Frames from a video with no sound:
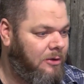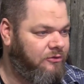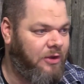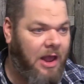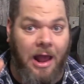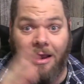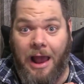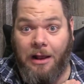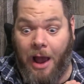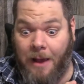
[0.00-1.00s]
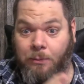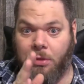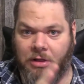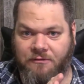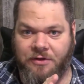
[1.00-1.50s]
So yeah,
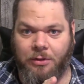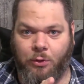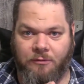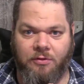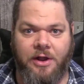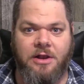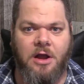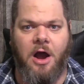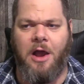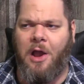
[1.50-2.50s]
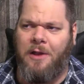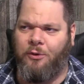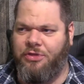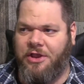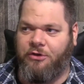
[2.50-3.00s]
I'm loving Lore of Light. I
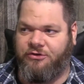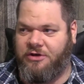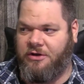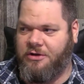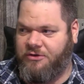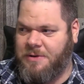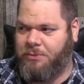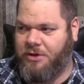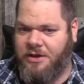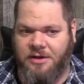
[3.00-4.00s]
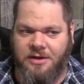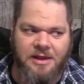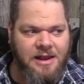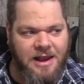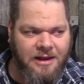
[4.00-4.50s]
don't think you'll see me play
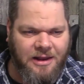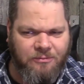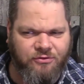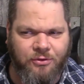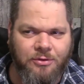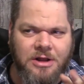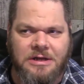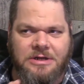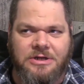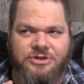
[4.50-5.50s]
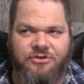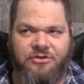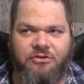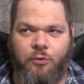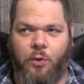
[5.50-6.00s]
it anytime soon, just because
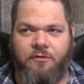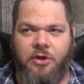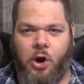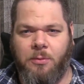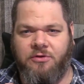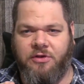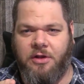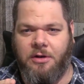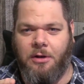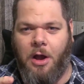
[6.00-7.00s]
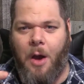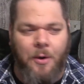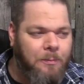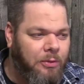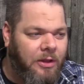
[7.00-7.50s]
it doesn't work for the armies that I
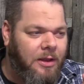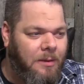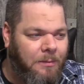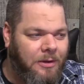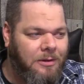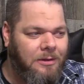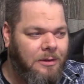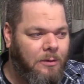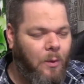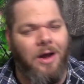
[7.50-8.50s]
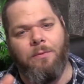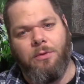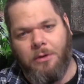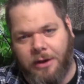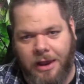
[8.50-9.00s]
want to play. But well,
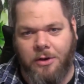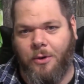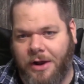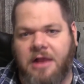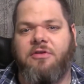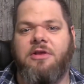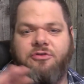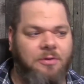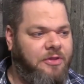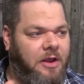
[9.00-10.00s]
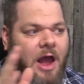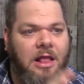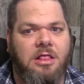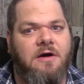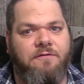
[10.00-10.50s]
okay, you know what? It's a Lizardman thing. I
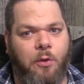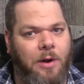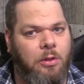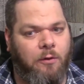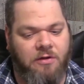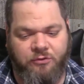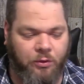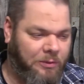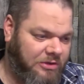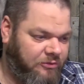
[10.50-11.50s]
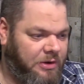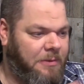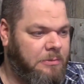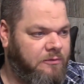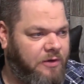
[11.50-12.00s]
love the way Lore of Light's working with Lizardman. I'm
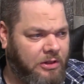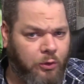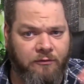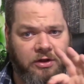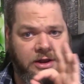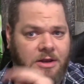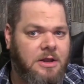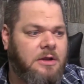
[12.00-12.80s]
gonna move on. Lore of Light.